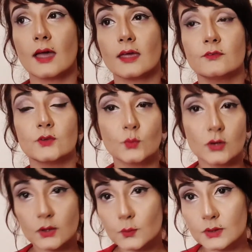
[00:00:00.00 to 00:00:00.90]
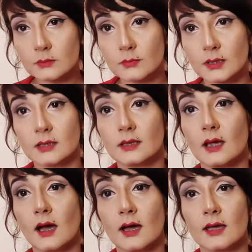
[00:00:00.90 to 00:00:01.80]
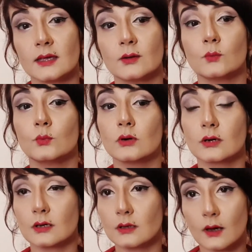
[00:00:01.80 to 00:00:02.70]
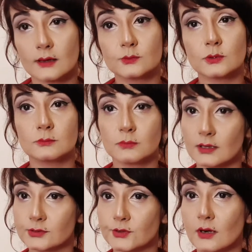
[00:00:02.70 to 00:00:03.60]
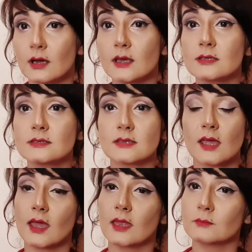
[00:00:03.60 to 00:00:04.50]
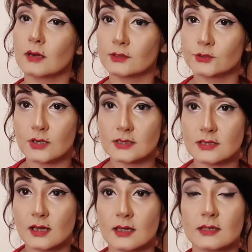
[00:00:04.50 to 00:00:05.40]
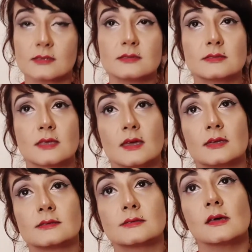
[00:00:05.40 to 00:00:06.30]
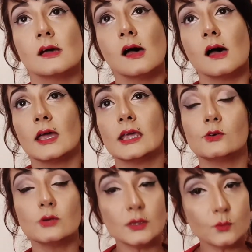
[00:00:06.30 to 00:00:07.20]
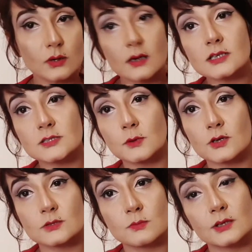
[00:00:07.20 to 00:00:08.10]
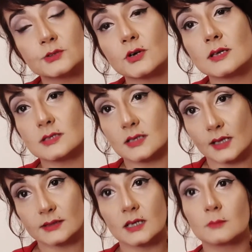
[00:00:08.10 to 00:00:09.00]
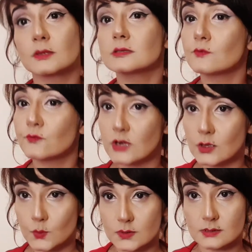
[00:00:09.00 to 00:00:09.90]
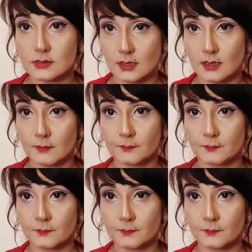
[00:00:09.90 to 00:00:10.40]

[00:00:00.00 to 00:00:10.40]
If you work with me, I work a lot with mantras and mantra science, and it really works because mantras are nothing but frequency.